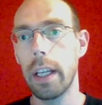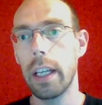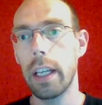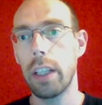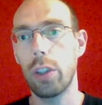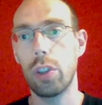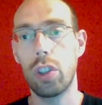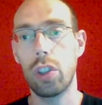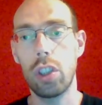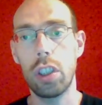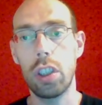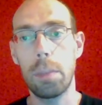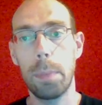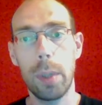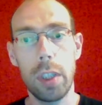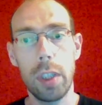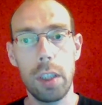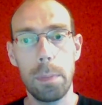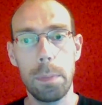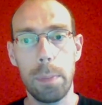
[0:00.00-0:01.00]
The
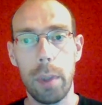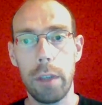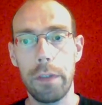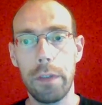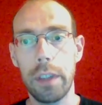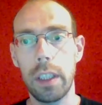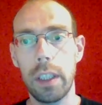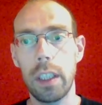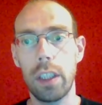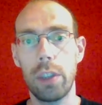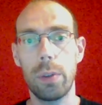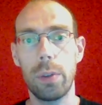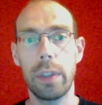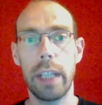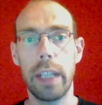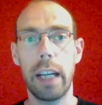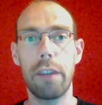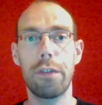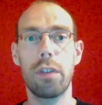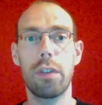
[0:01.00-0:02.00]
surplus profit should
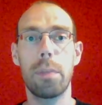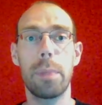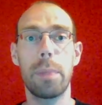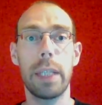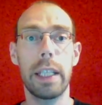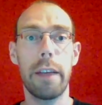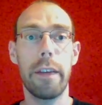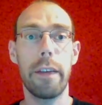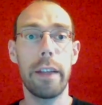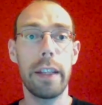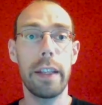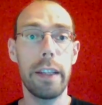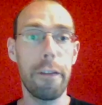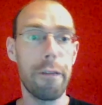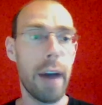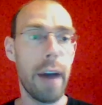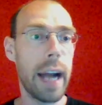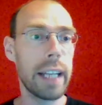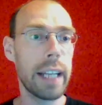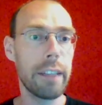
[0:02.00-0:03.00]
therefore be
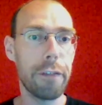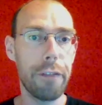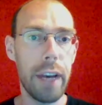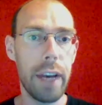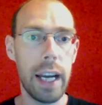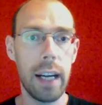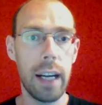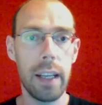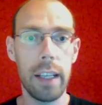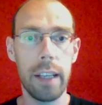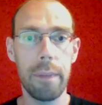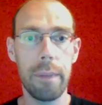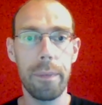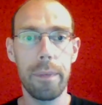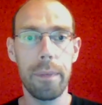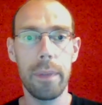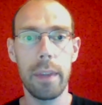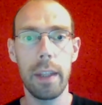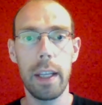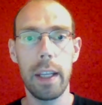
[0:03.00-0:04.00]
divided fairly.
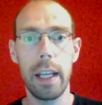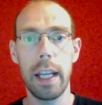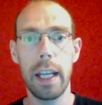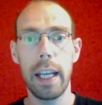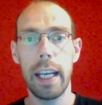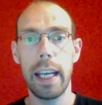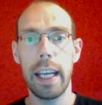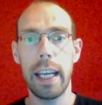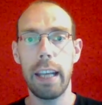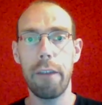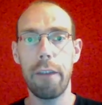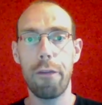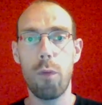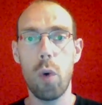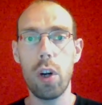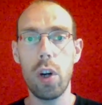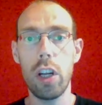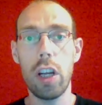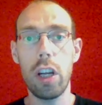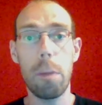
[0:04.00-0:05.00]
If
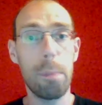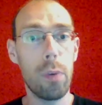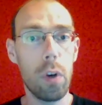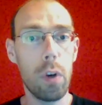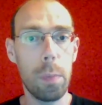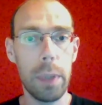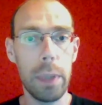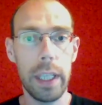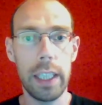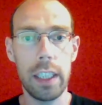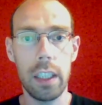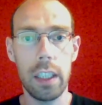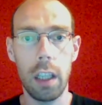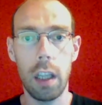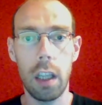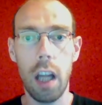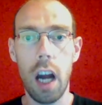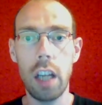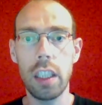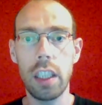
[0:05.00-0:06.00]
one appropriates a
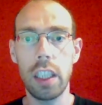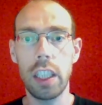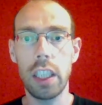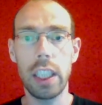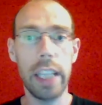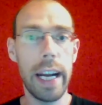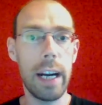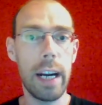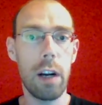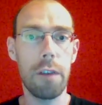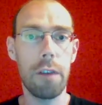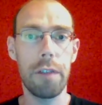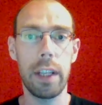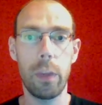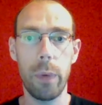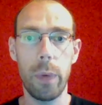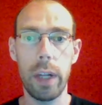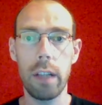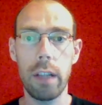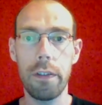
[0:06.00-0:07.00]
larger share of that
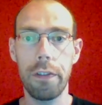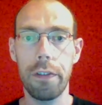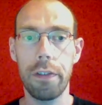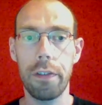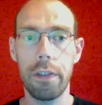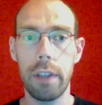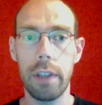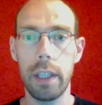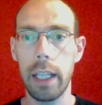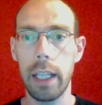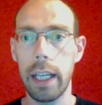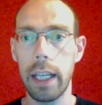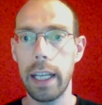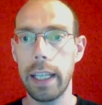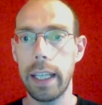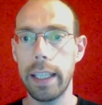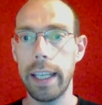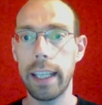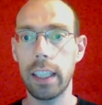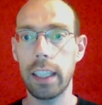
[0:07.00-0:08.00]
wealth,
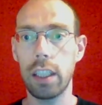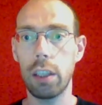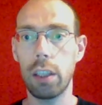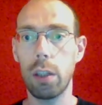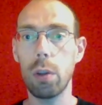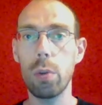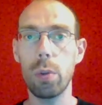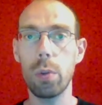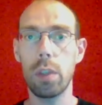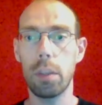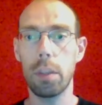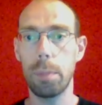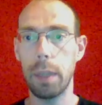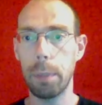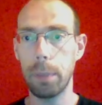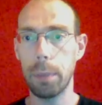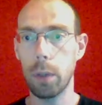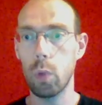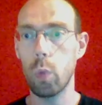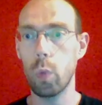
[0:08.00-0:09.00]
the excluded
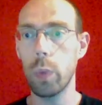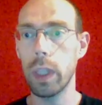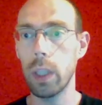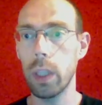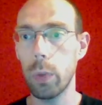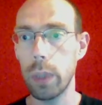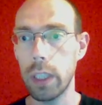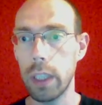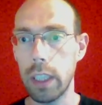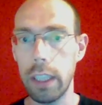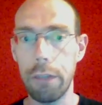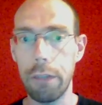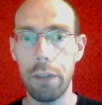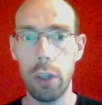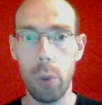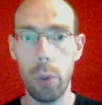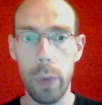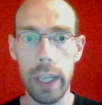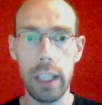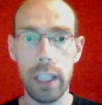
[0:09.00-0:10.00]
people will receive a
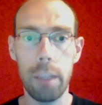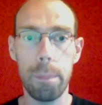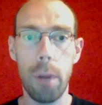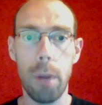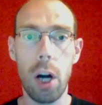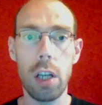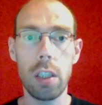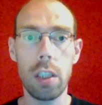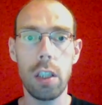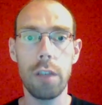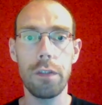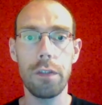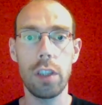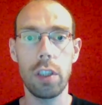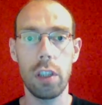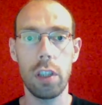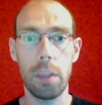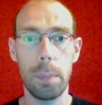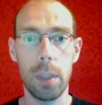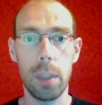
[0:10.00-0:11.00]
greater part of the
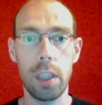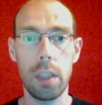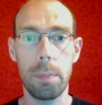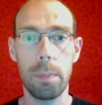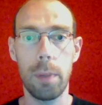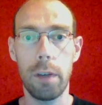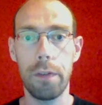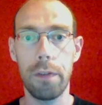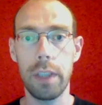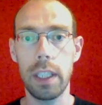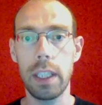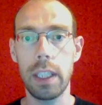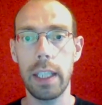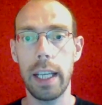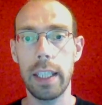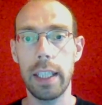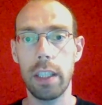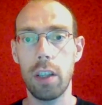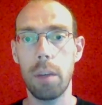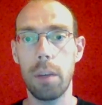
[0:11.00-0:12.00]
surplus profits
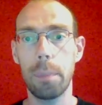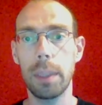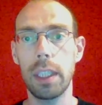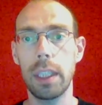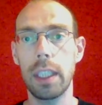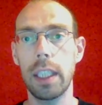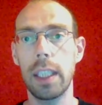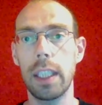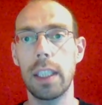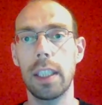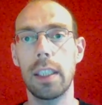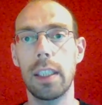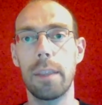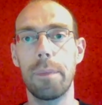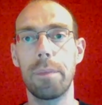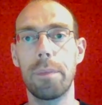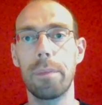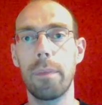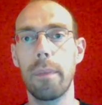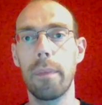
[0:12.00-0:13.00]
as a compensation.
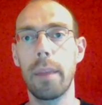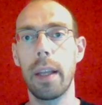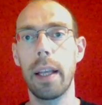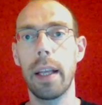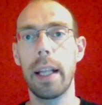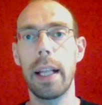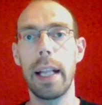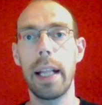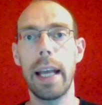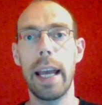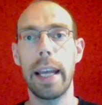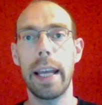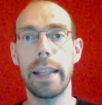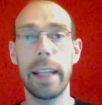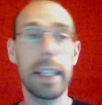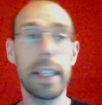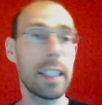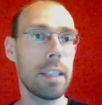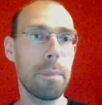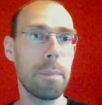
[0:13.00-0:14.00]
And
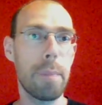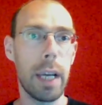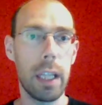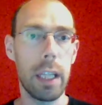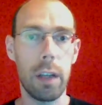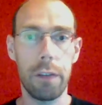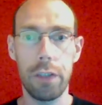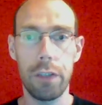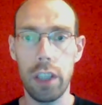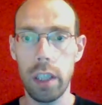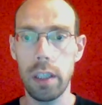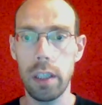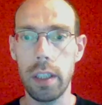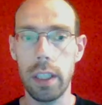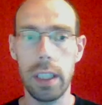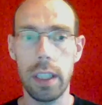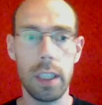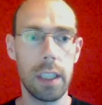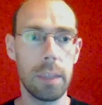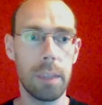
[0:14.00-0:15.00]
that is a matter of
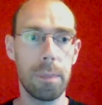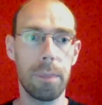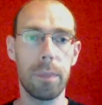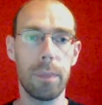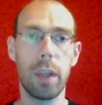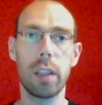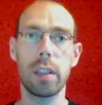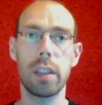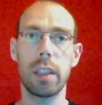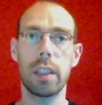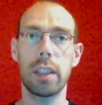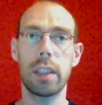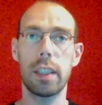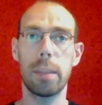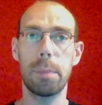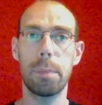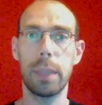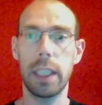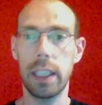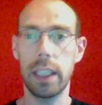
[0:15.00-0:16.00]
justice, not
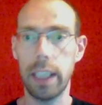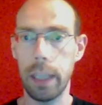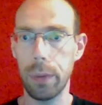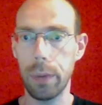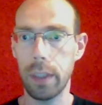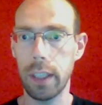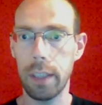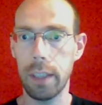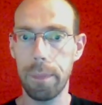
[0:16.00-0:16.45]
simply charity.